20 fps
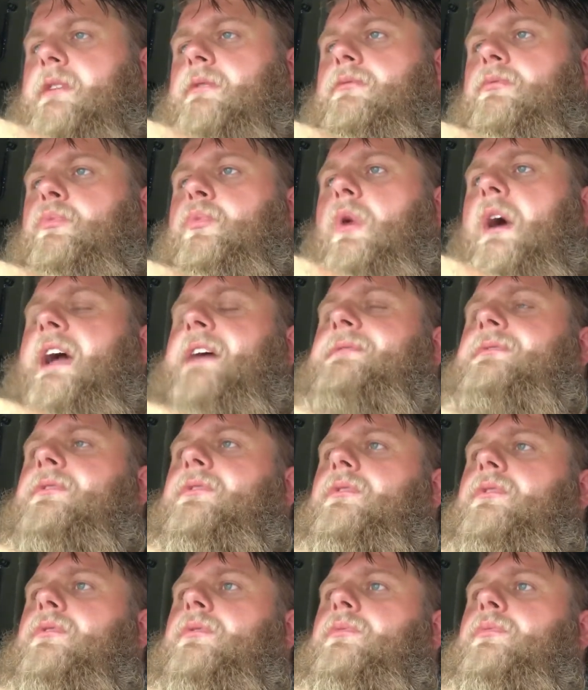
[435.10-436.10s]
whatever
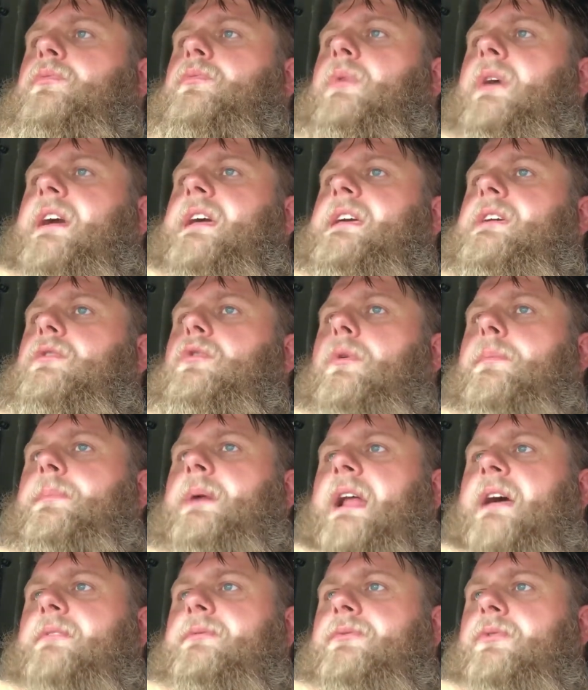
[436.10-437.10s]
the way your
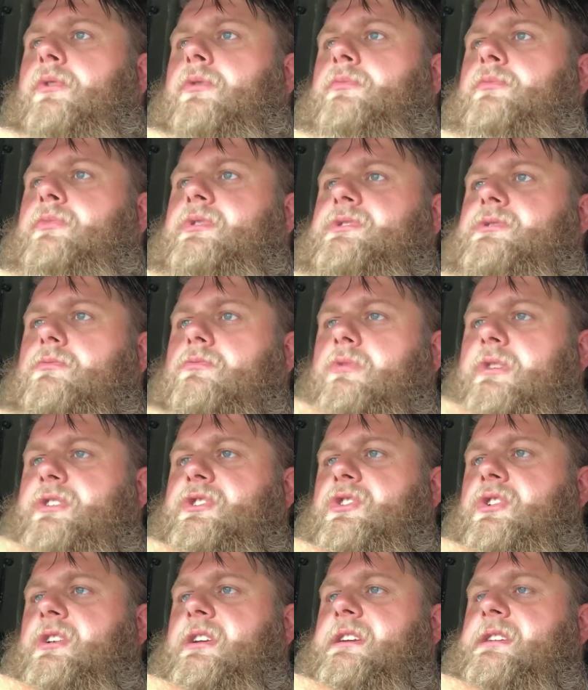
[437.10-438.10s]
platform was
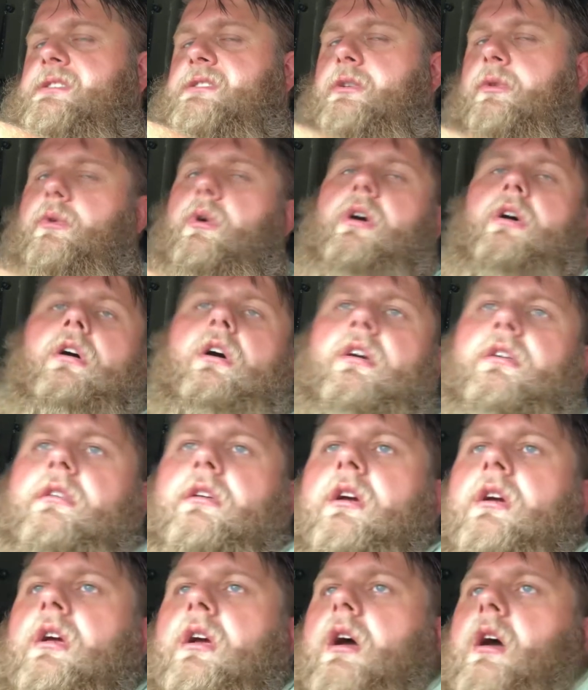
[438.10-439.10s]
originally, so I
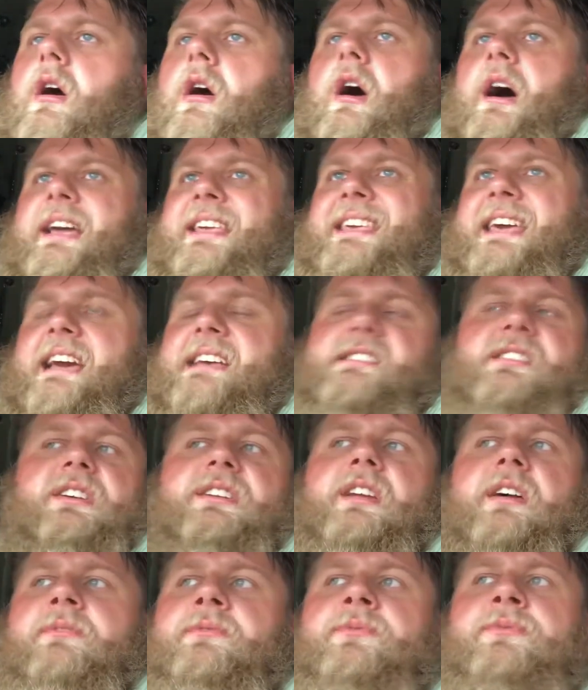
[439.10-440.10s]
guess I
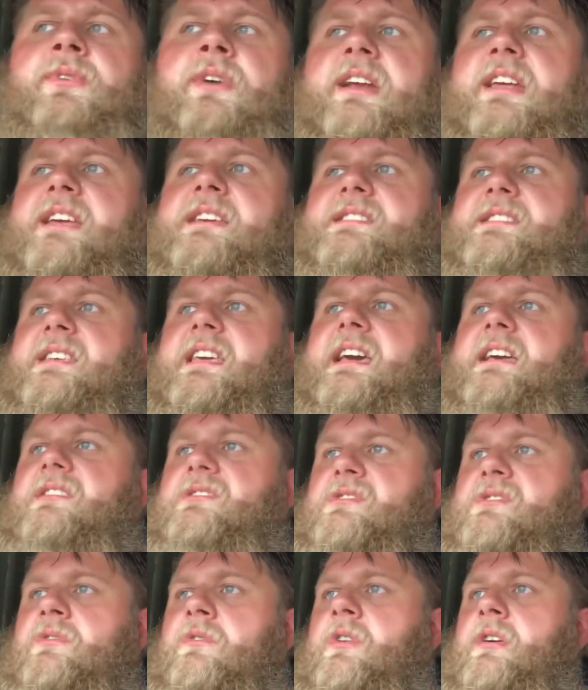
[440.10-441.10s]
done funny
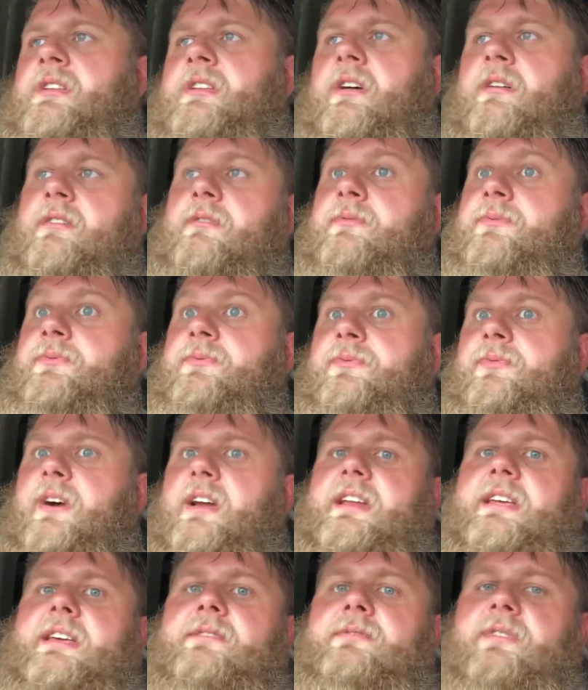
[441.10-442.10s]
skits or I done
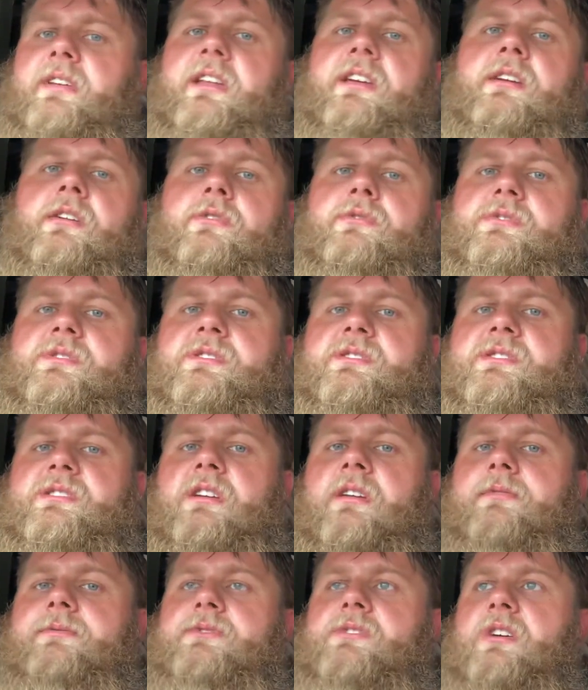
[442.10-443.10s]
funny videos and
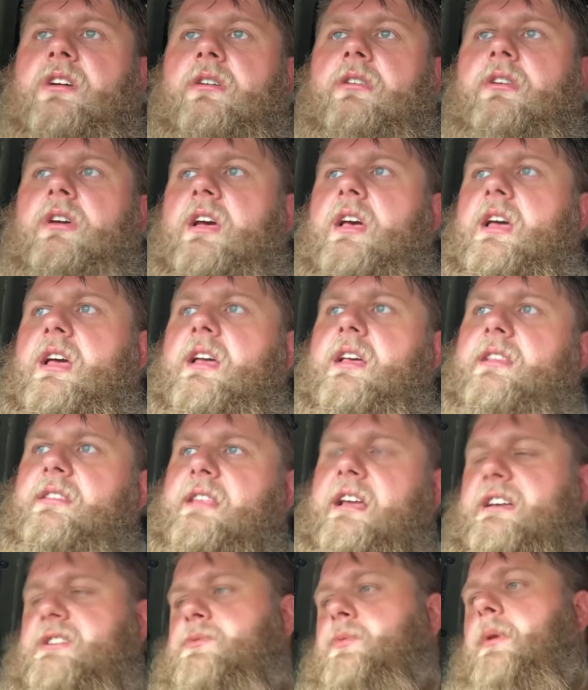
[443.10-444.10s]
stuff, so
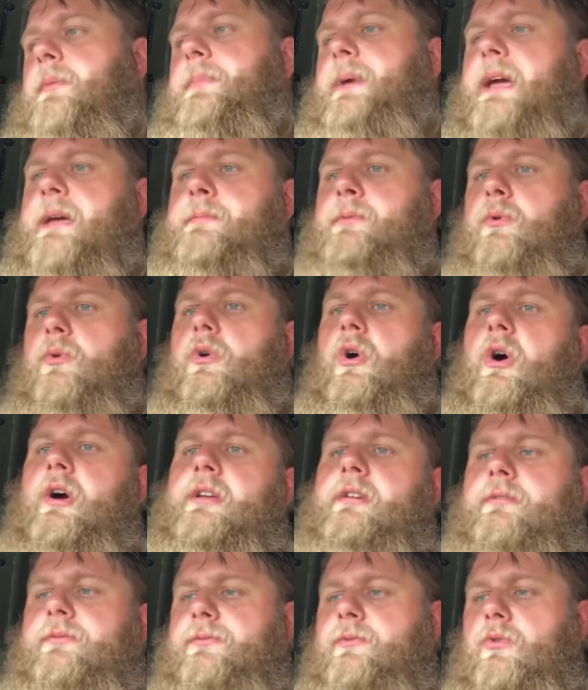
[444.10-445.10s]
that's what people
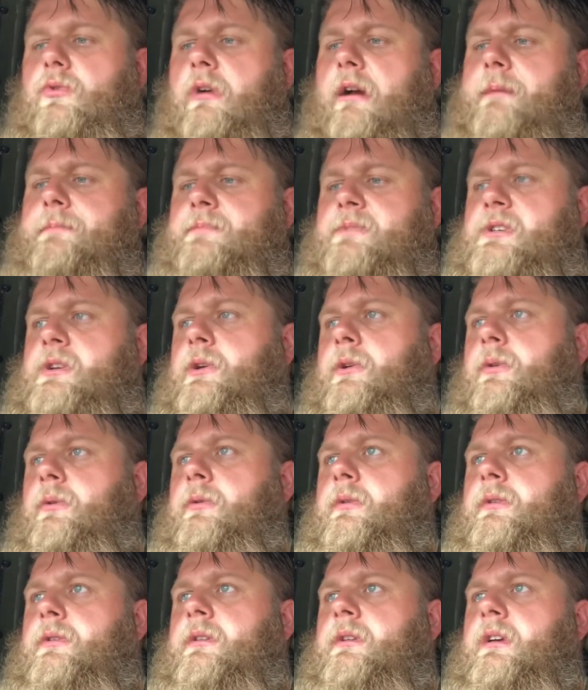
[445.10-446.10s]
kind of grab to,
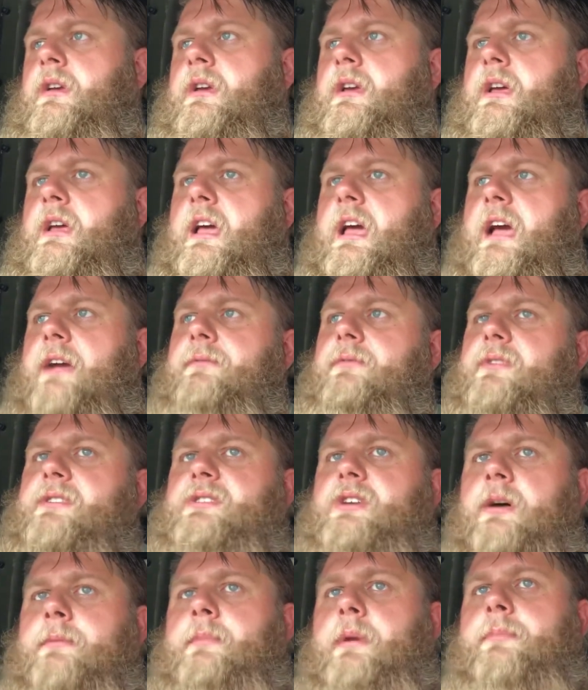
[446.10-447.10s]
and every
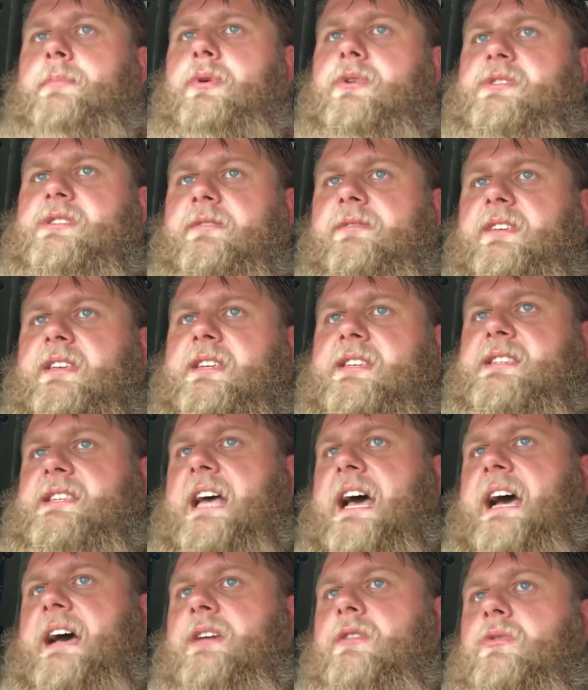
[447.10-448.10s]
time I put something
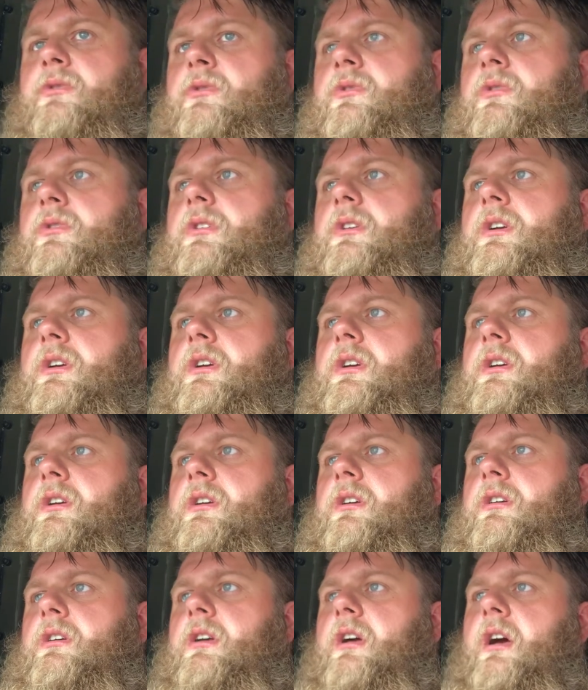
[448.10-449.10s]
sad or
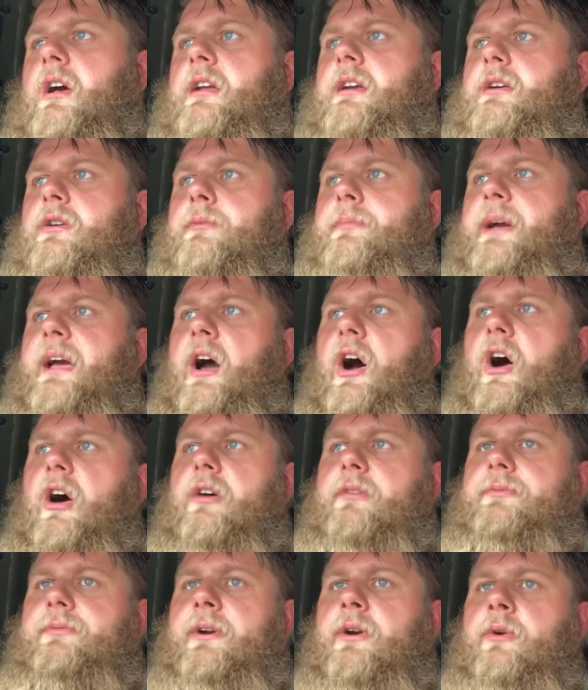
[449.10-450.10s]
a little bit
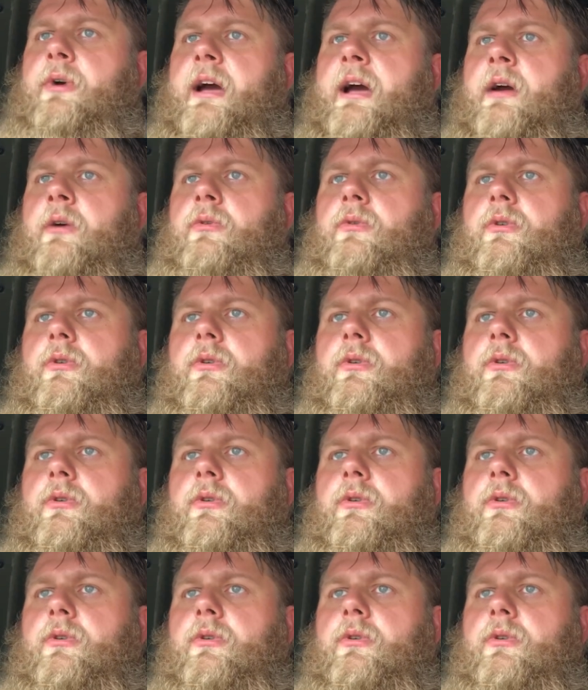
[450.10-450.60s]
heartfelt out,